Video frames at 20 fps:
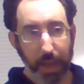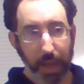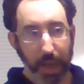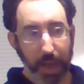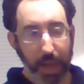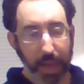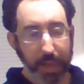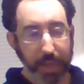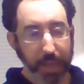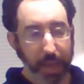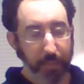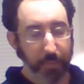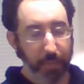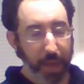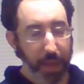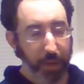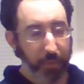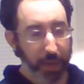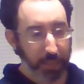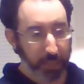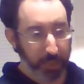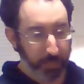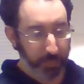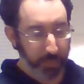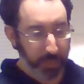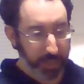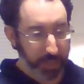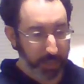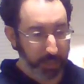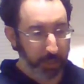I got my
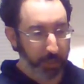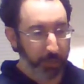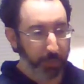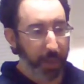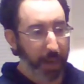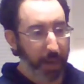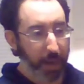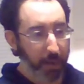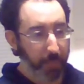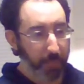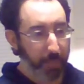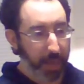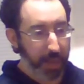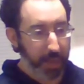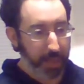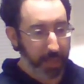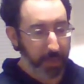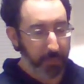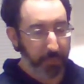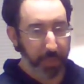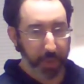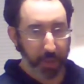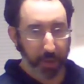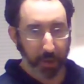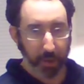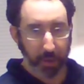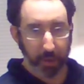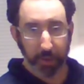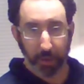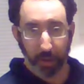recipe inspired by an
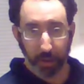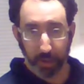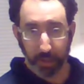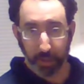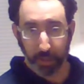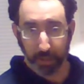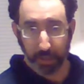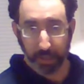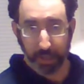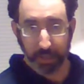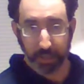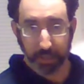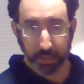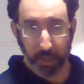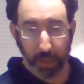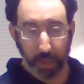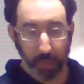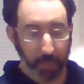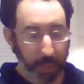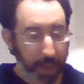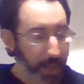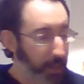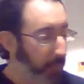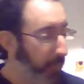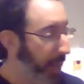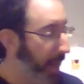NPR article I saw a while